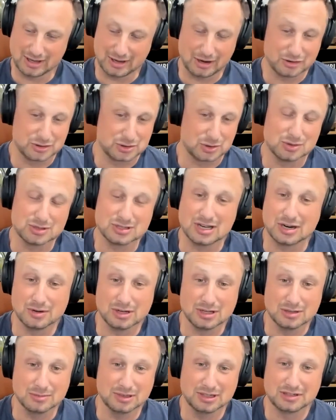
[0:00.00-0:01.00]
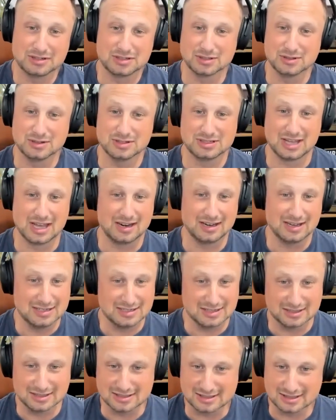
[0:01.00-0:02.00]
our store is not really big, so it's kind of
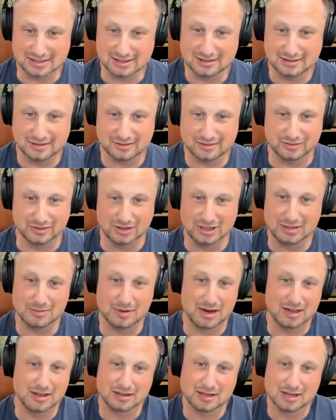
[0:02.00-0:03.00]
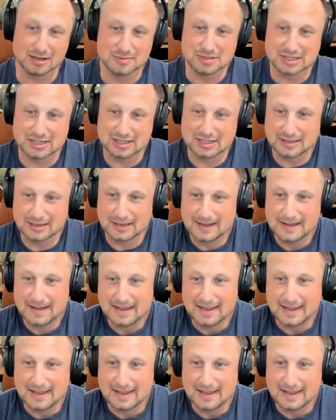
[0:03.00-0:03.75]
easy to see for anybody that comes in,